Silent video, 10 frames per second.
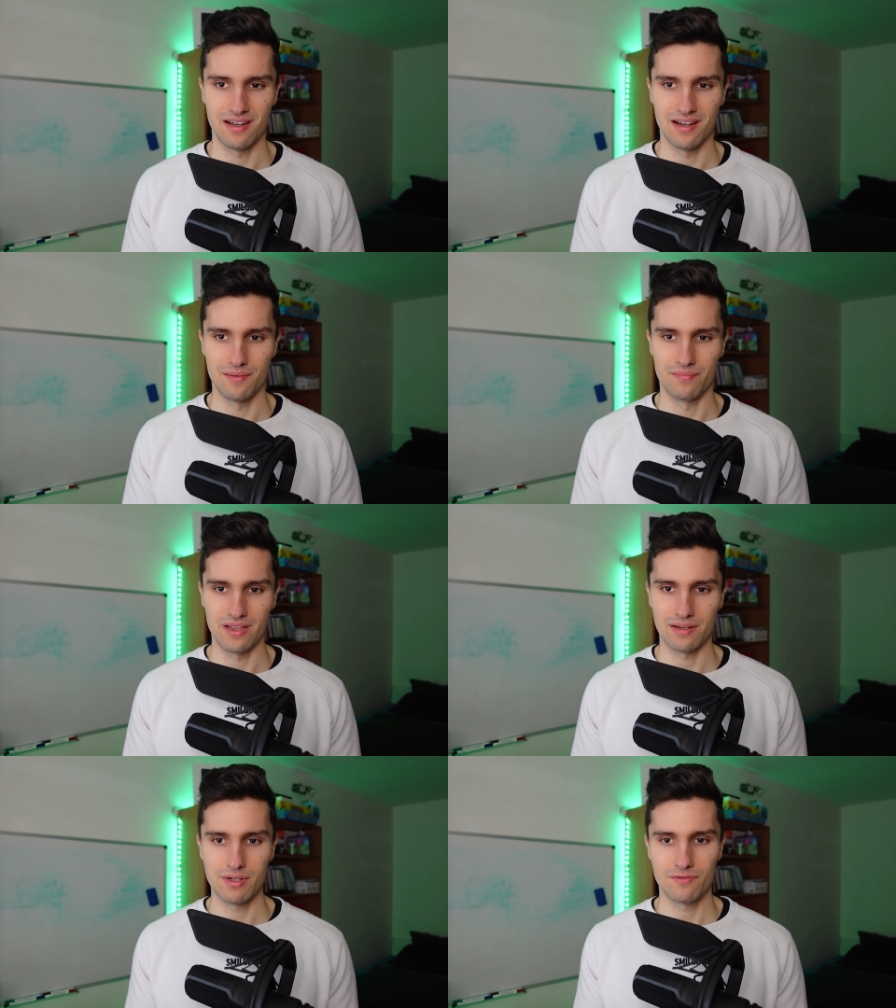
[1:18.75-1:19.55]

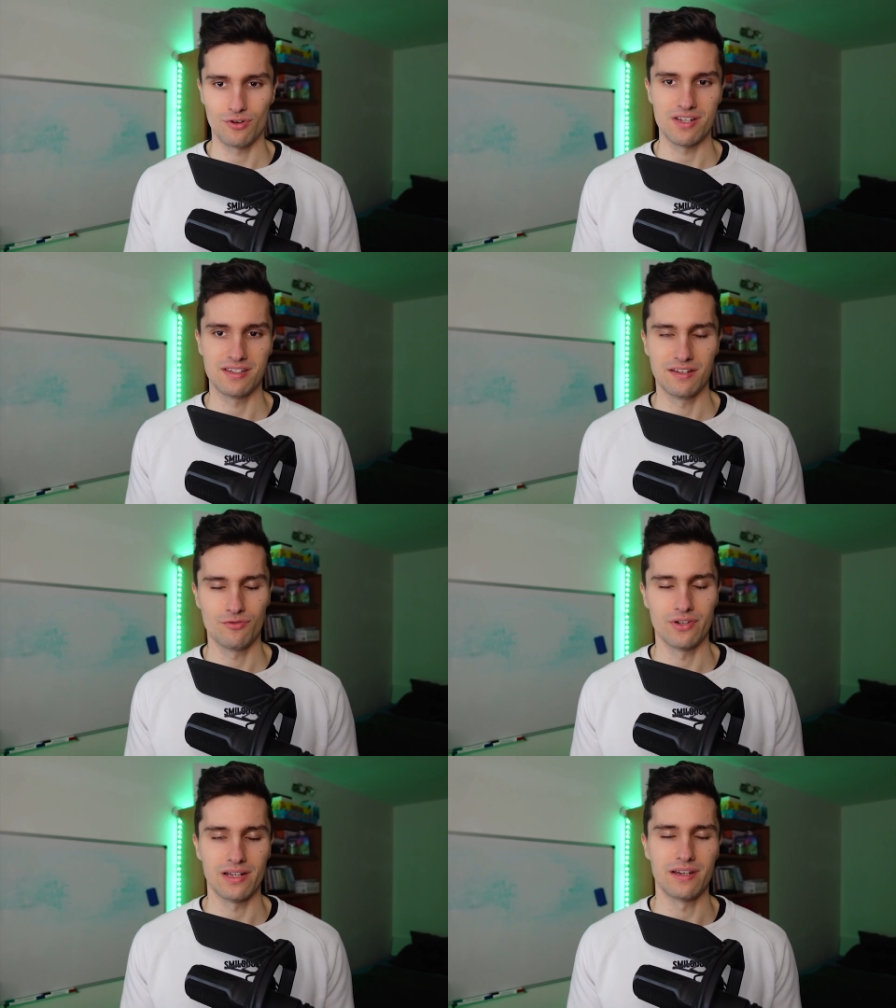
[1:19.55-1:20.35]
Um, let me phrase it
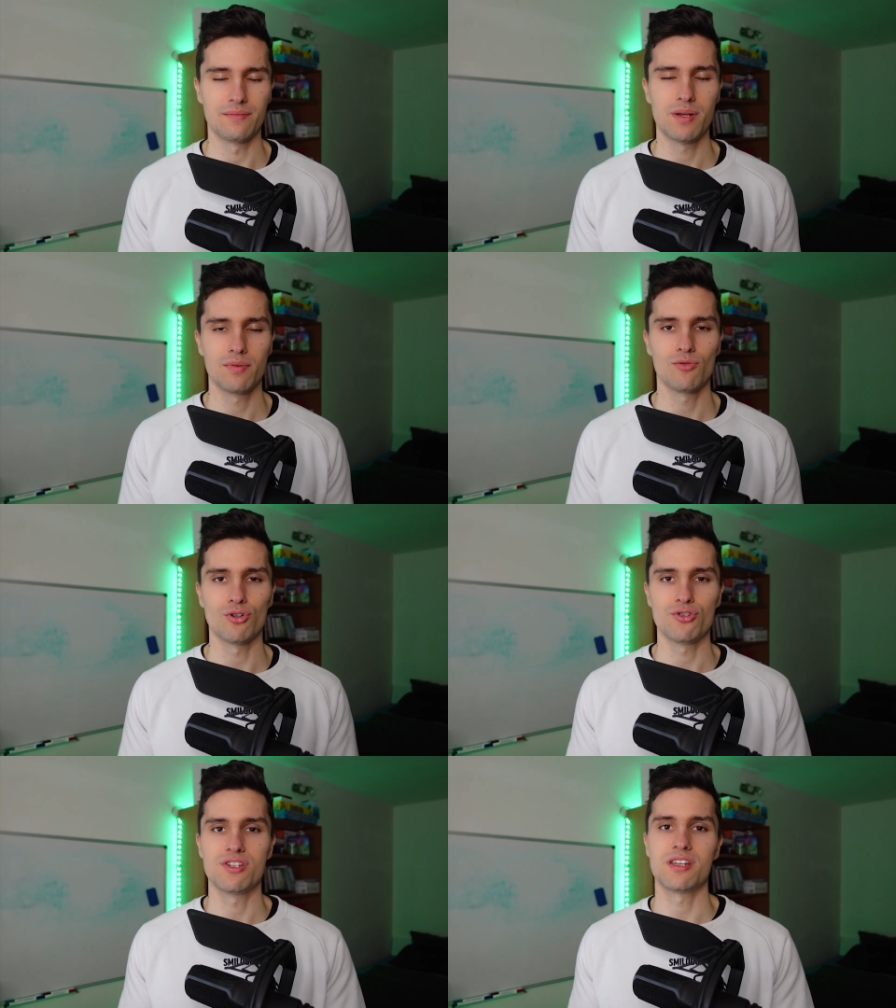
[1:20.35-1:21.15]
differently. People
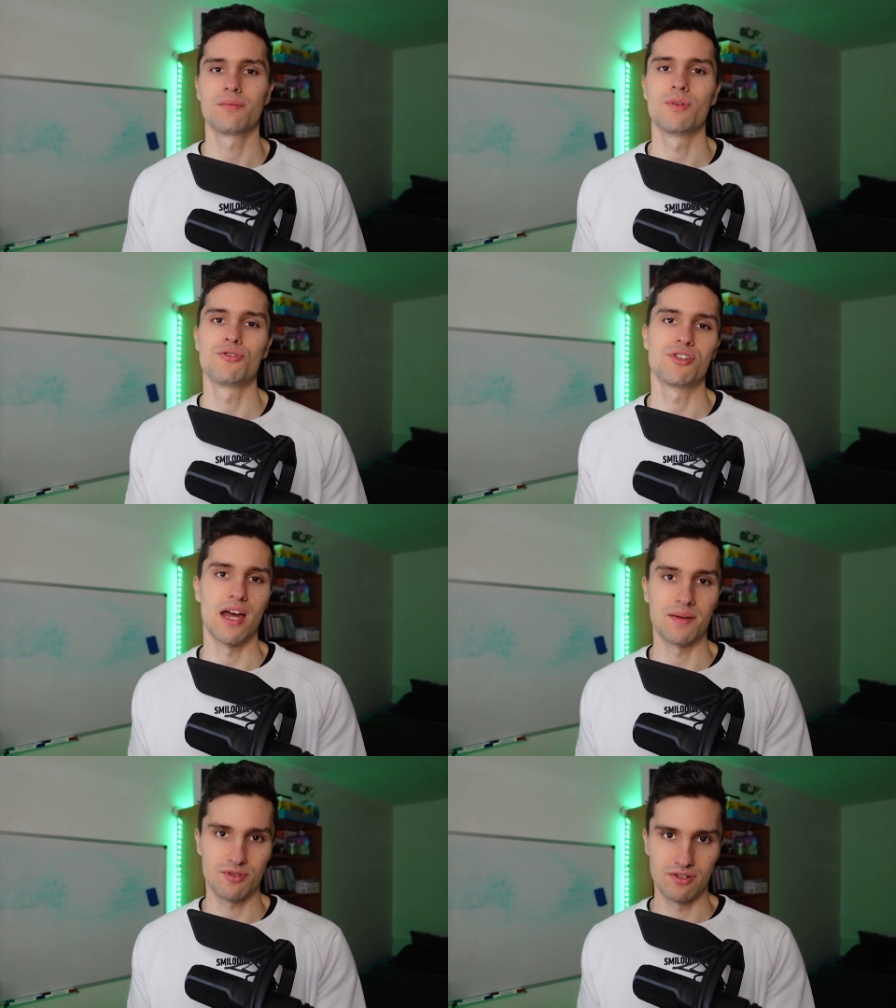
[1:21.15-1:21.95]
want to see the most
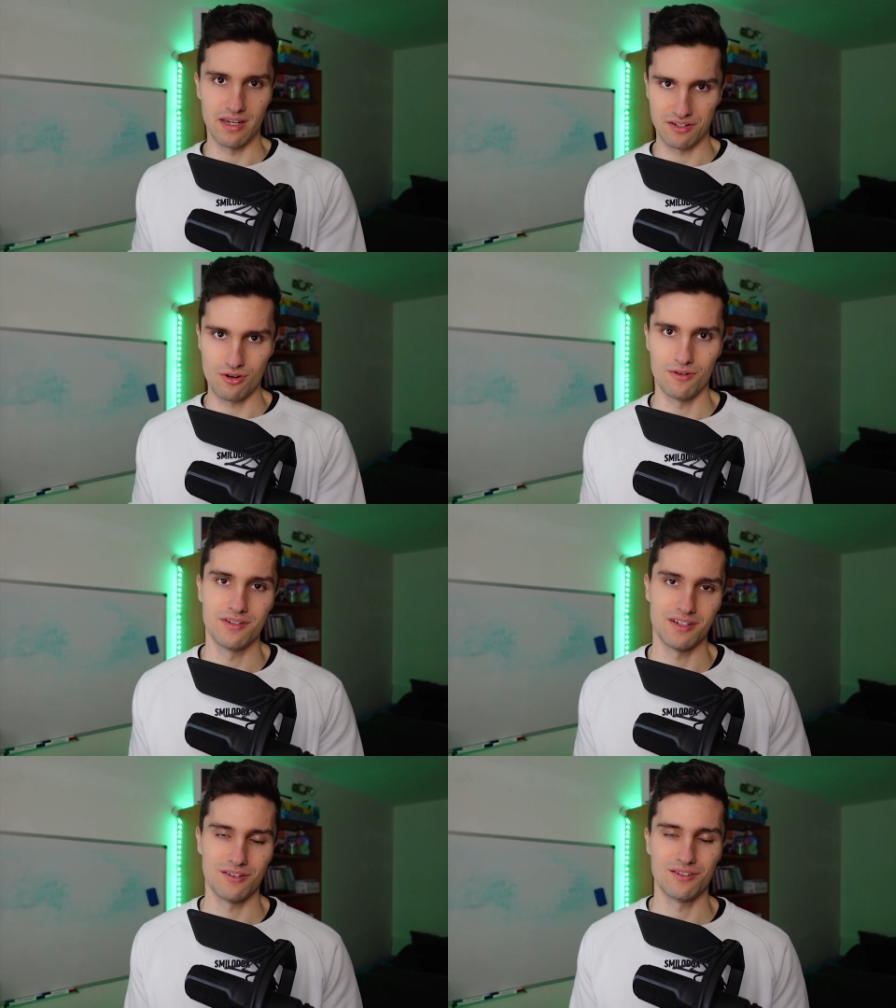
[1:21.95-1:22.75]
up-to-date
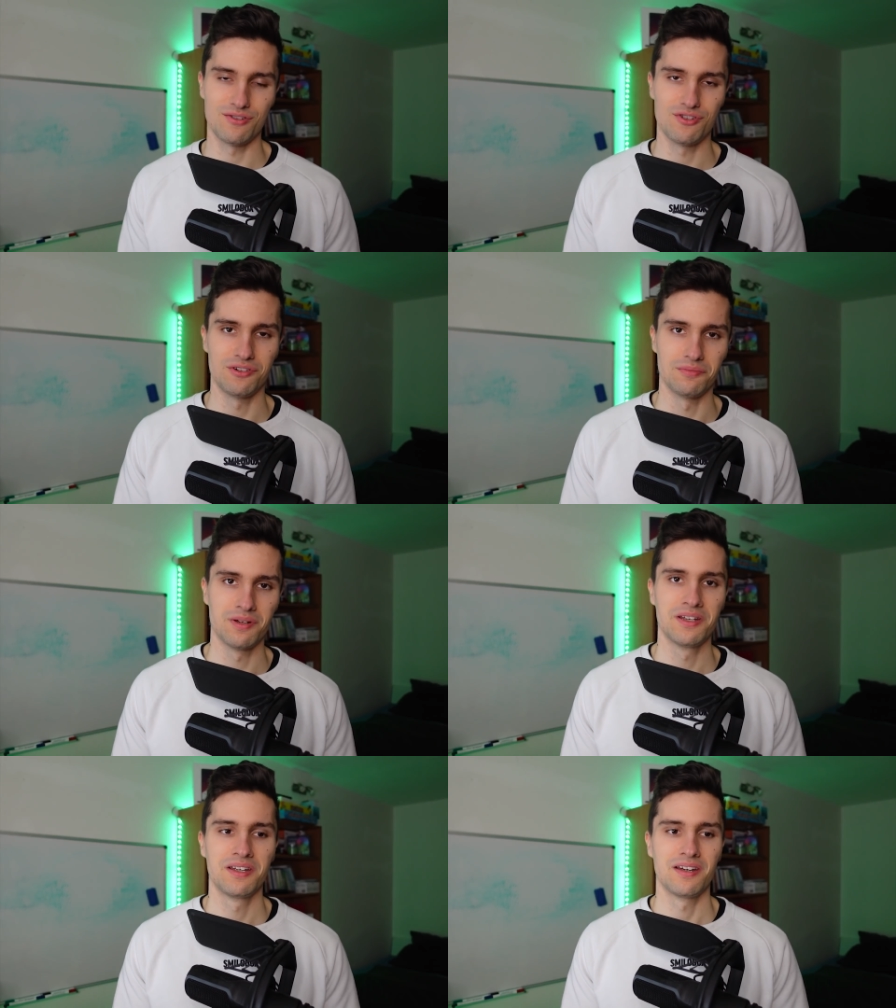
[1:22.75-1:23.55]
content on YouTube.
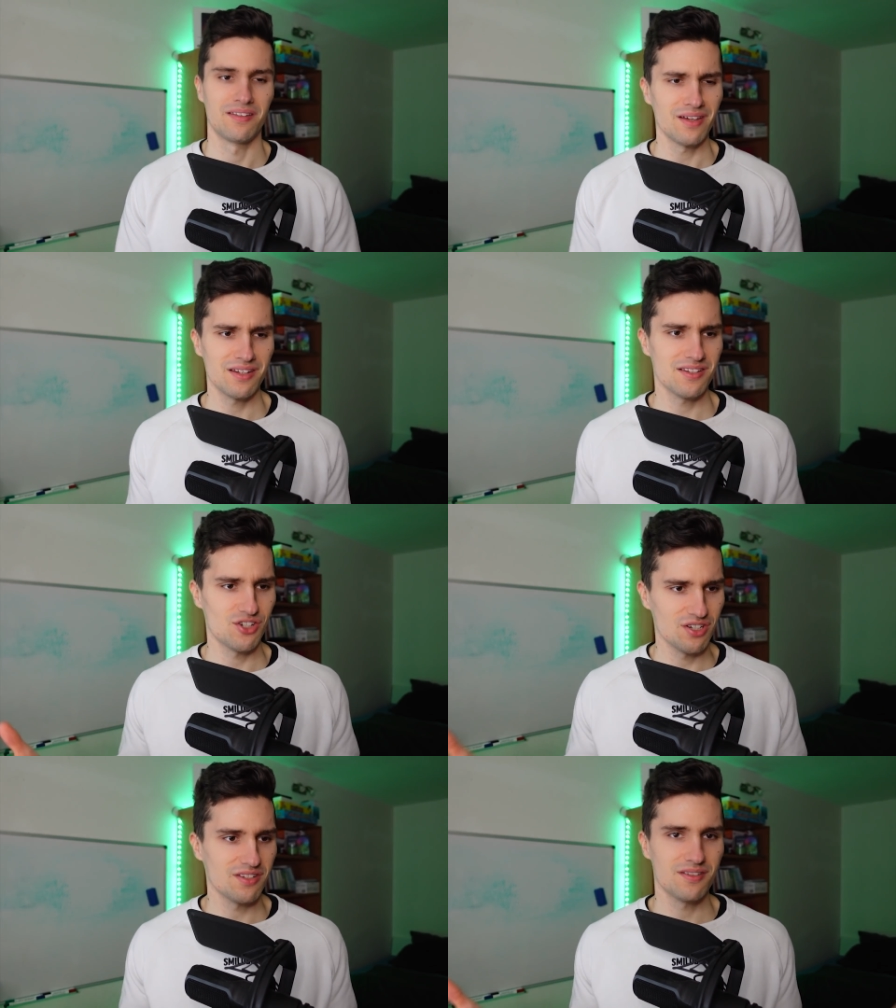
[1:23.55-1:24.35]
And that's
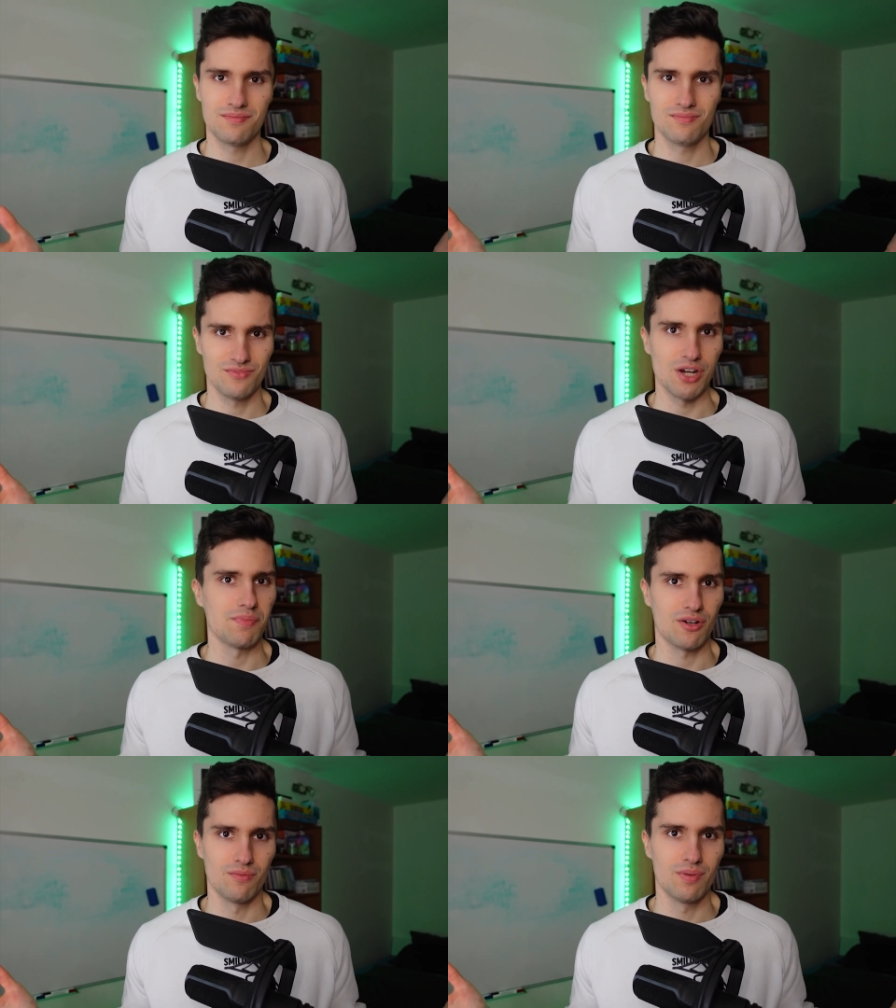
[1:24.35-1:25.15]
just
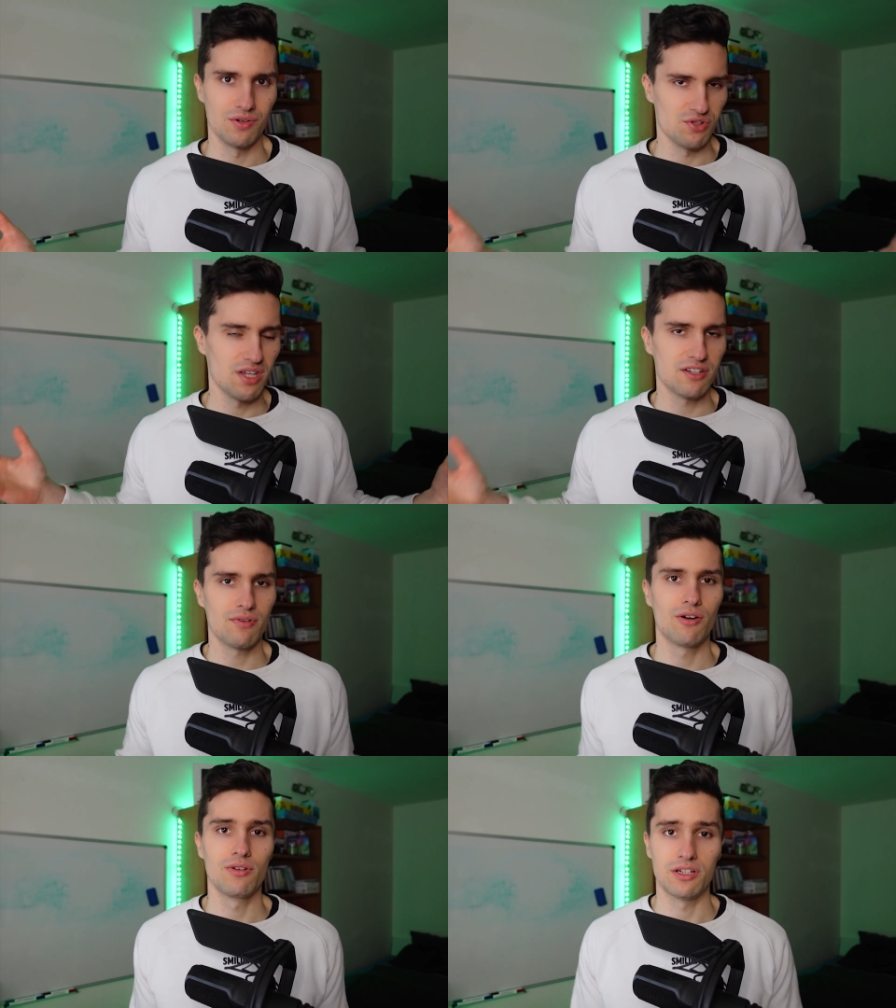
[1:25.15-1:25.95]
Jetpack Compose. That's
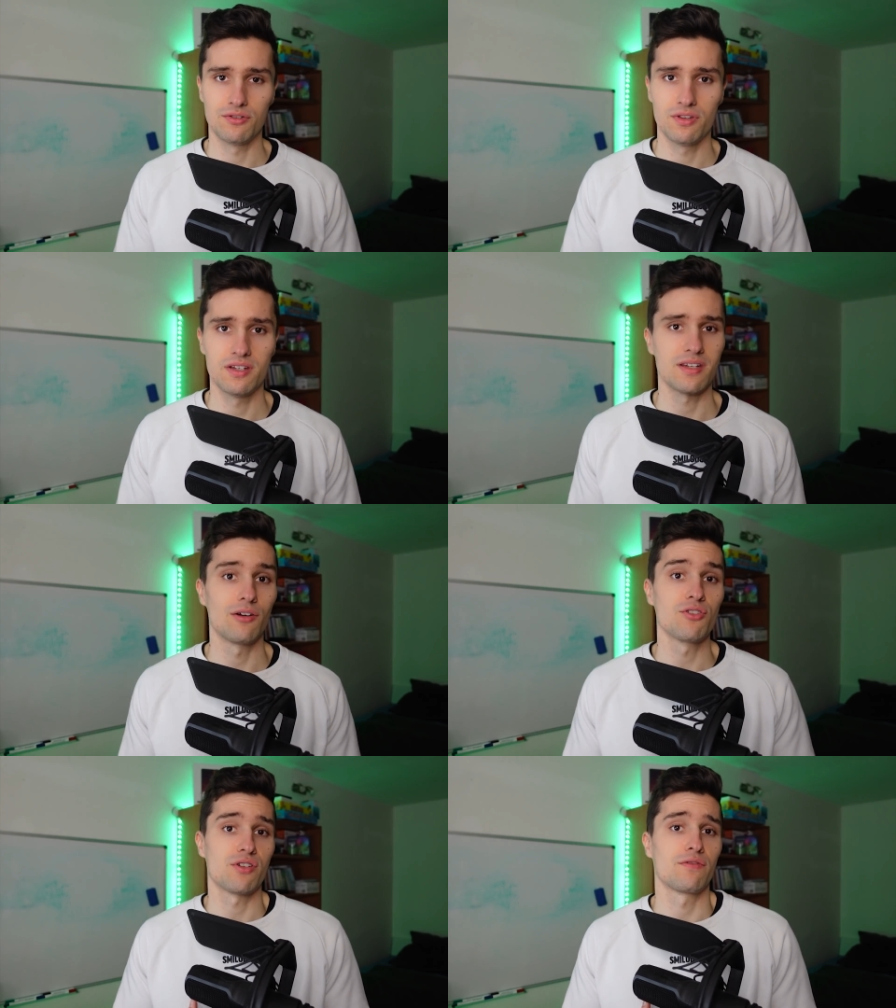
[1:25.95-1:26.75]
why I only do this. I
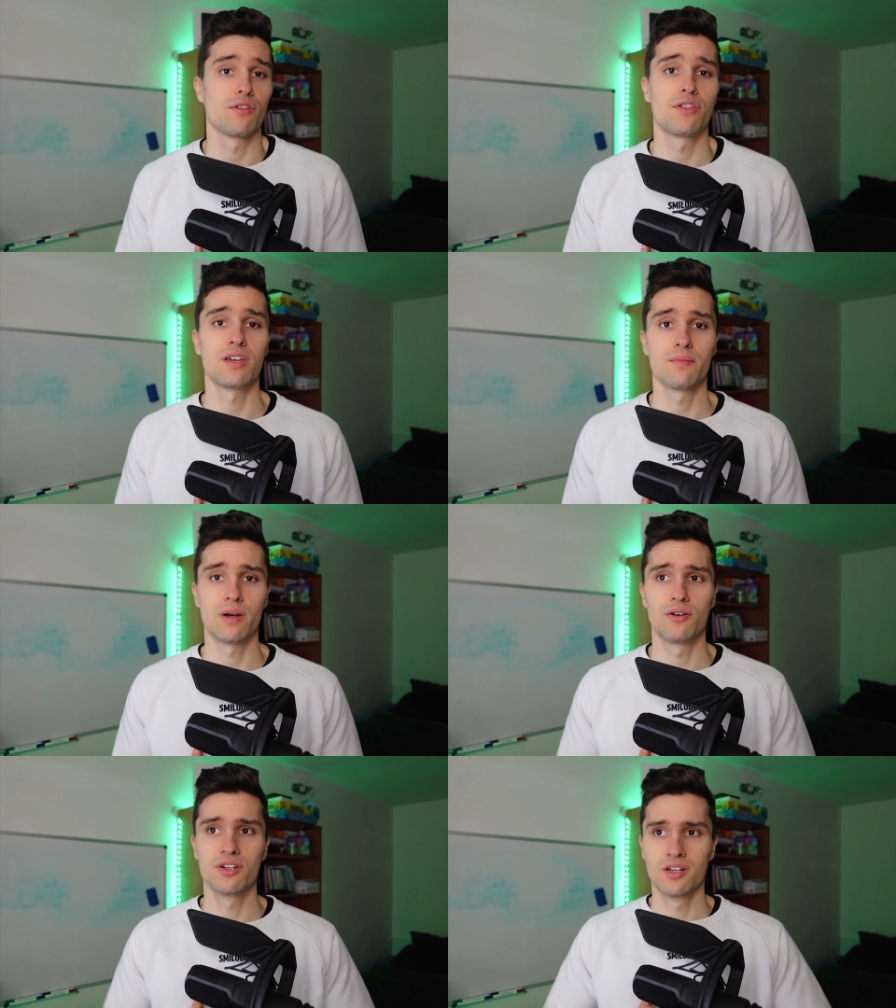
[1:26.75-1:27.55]
also have to think
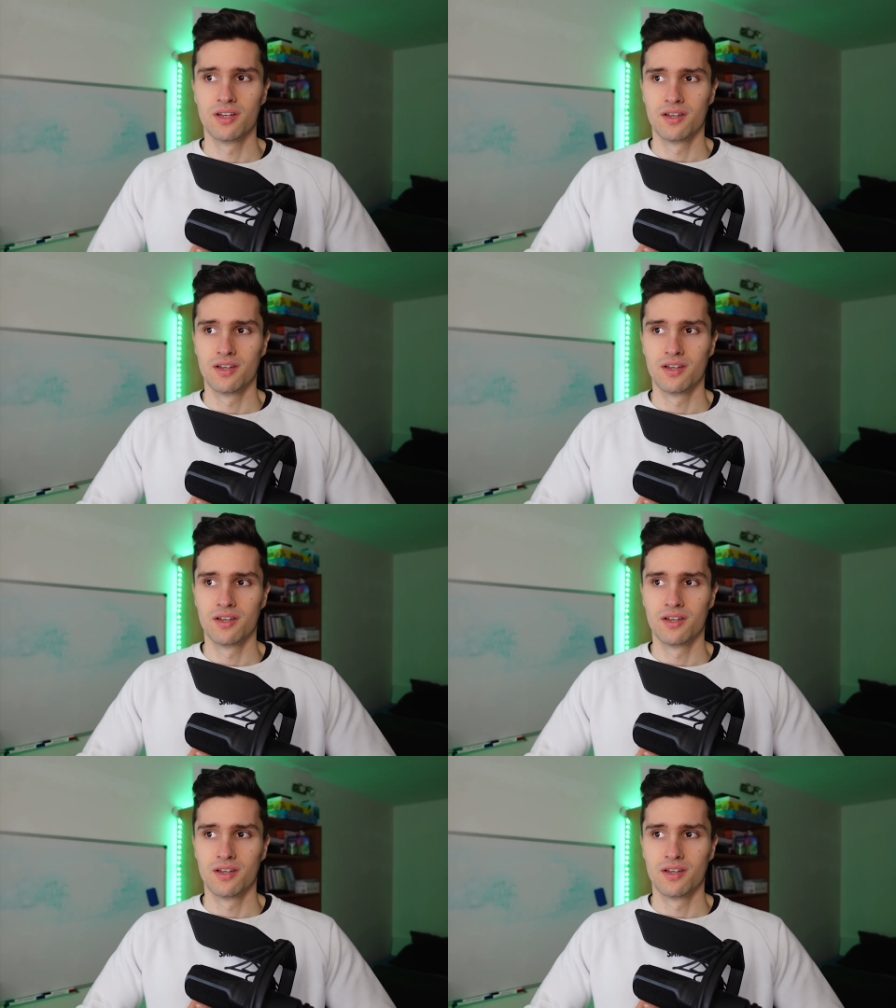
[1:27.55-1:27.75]
about